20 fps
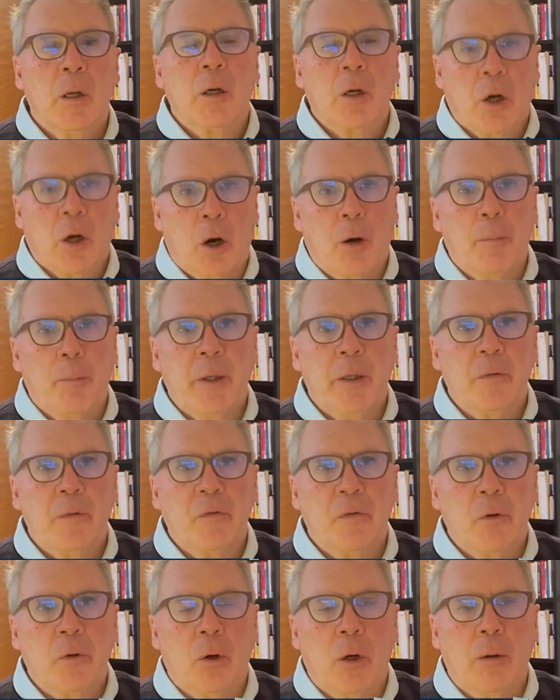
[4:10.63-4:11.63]
carpet
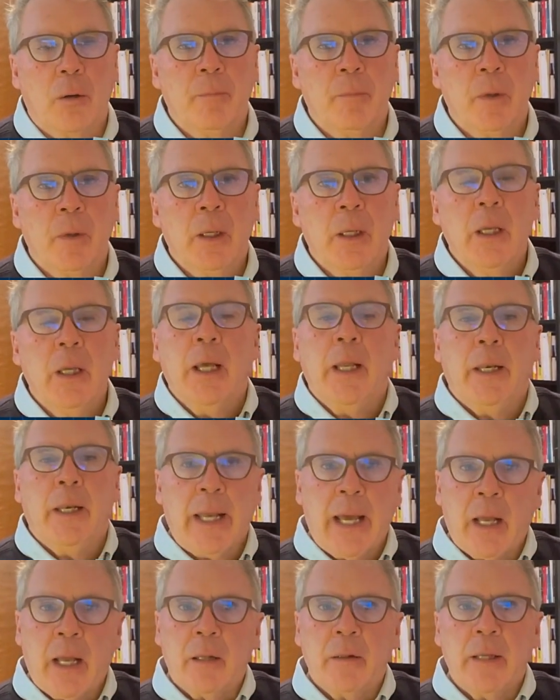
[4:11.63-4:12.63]
installed.
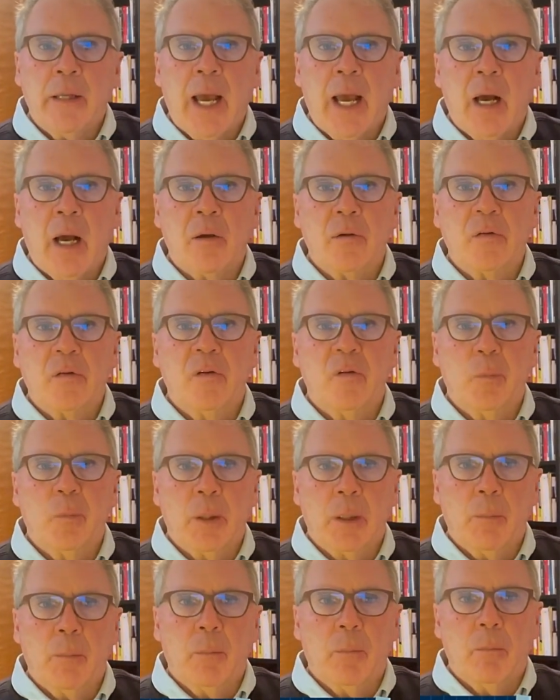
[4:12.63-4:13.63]
Now that the house has
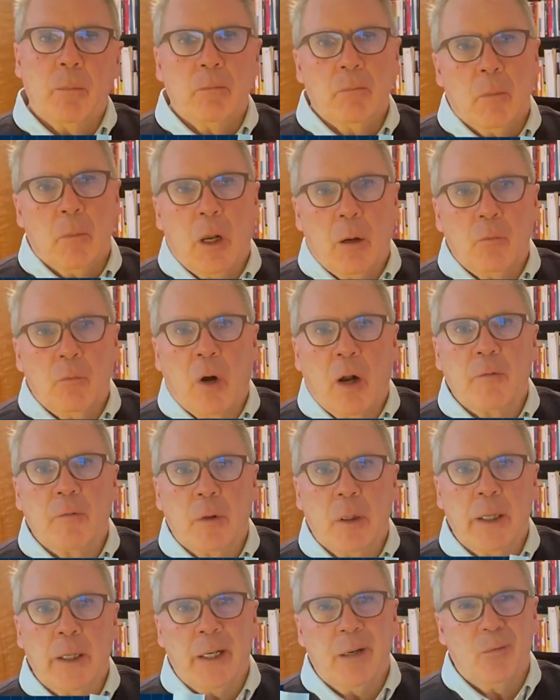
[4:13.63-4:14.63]
been rough
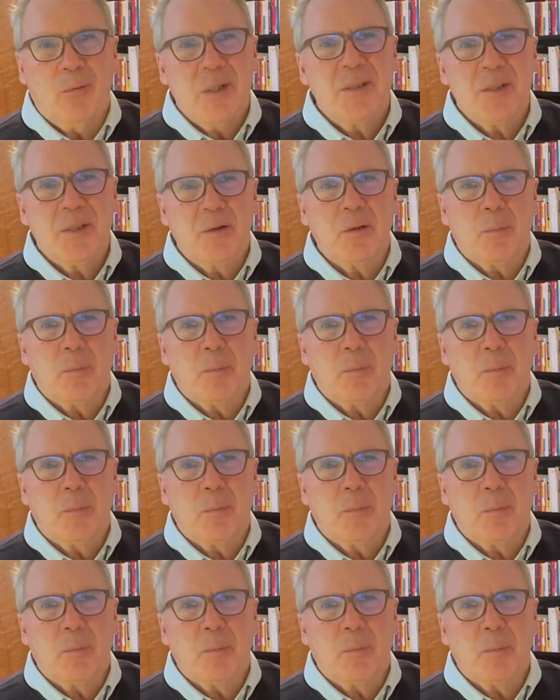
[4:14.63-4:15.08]
cleaning, which is a